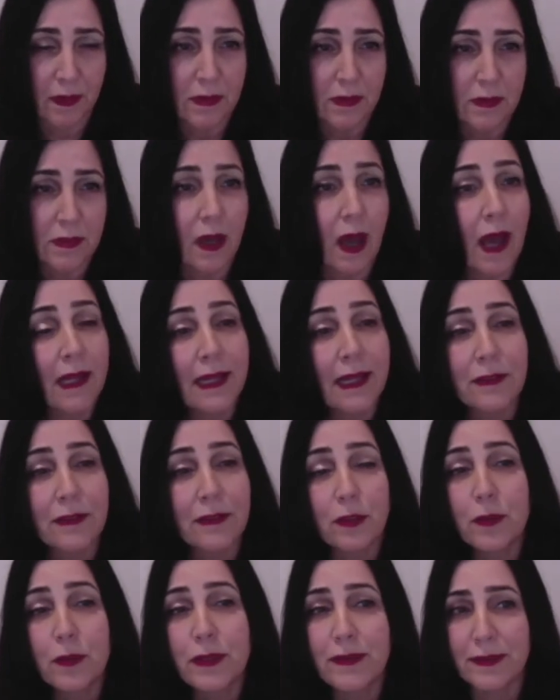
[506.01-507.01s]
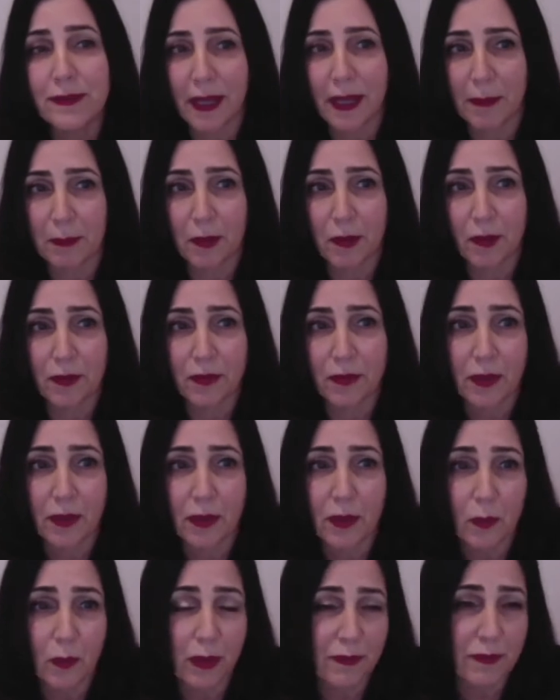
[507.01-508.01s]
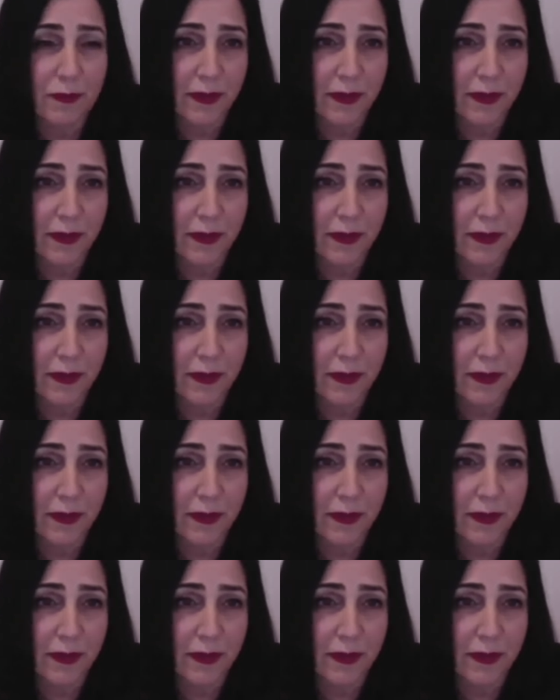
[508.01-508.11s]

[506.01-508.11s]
To highlight two examples, we have